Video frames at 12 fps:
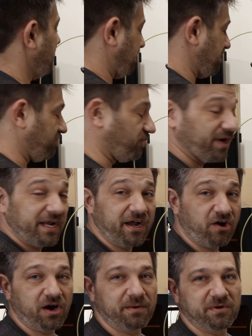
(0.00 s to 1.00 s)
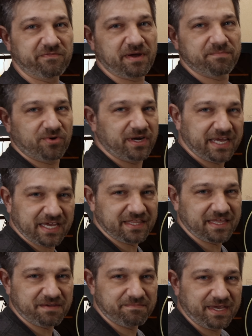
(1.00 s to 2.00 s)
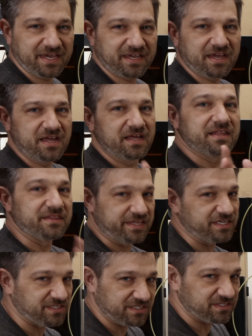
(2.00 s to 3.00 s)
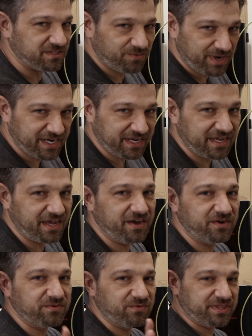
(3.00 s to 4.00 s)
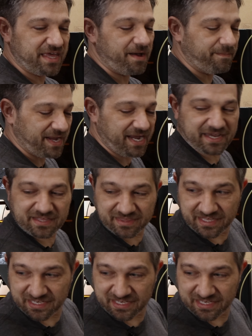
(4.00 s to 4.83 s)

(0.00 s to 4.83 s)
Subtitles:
If I'm printing arm or if I'm printing anything big, this is the way to go without buying